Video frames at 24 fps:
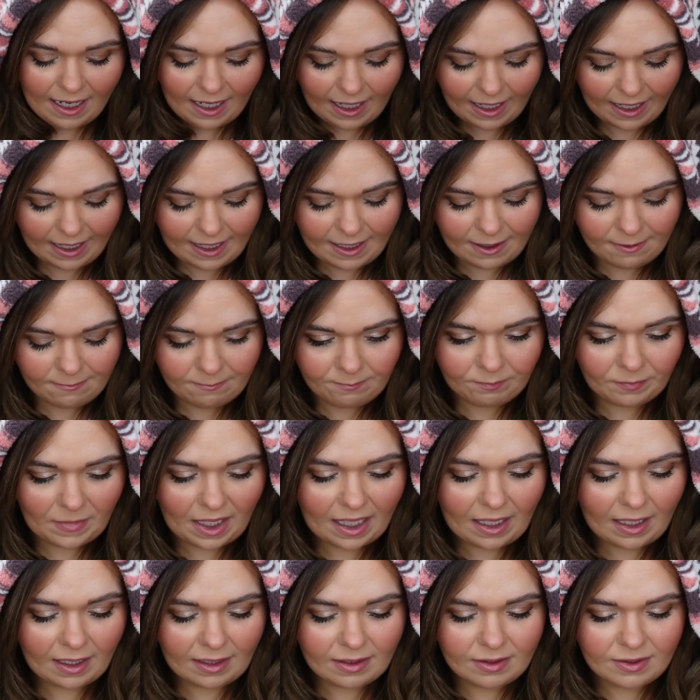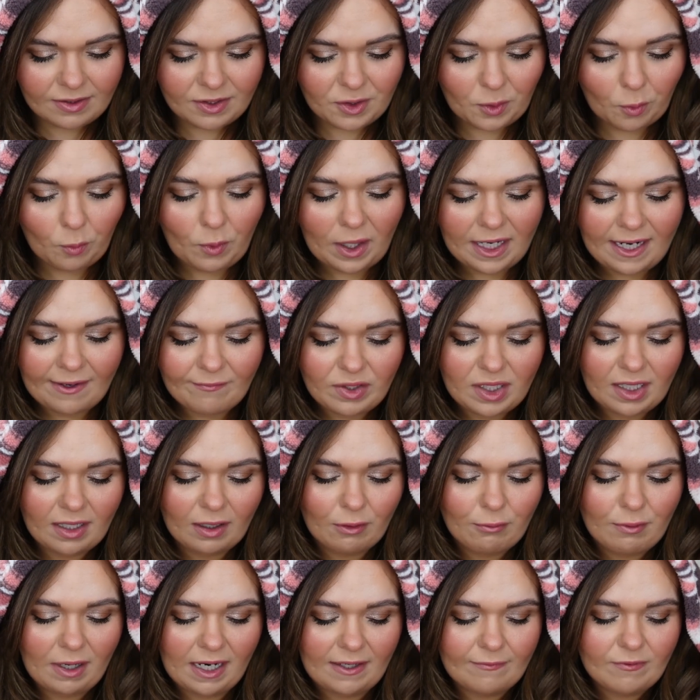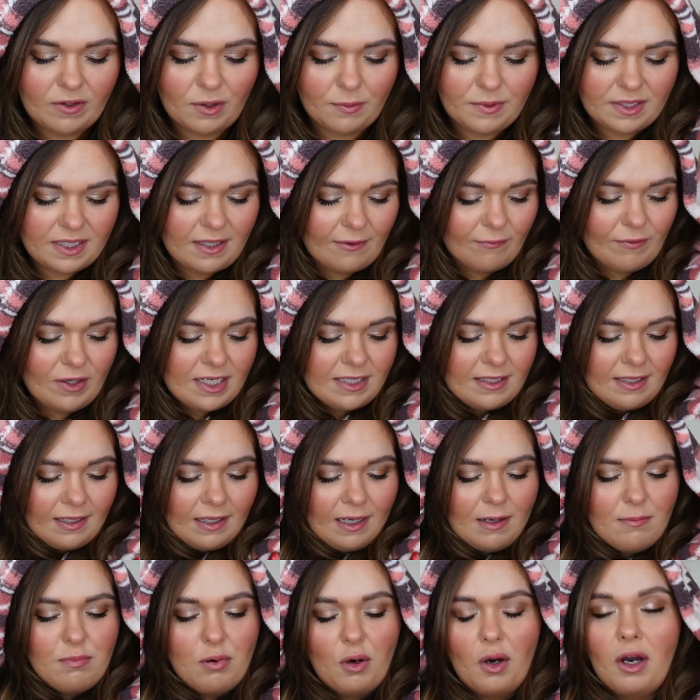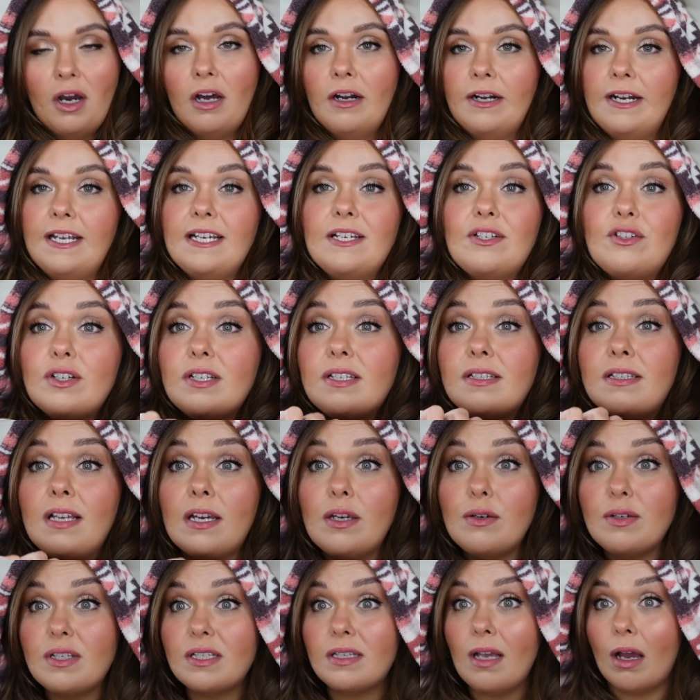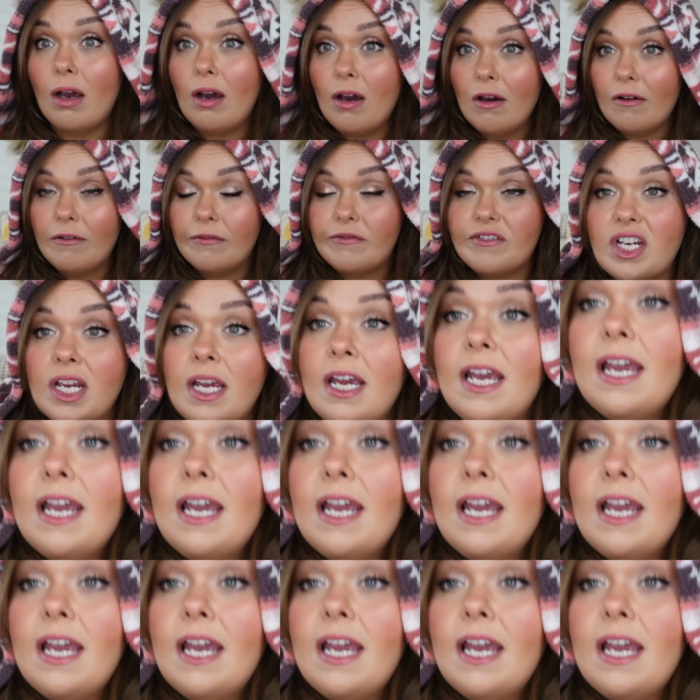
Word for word: Um, and when everything arrived, it was the first thing that I put on. It's just so soft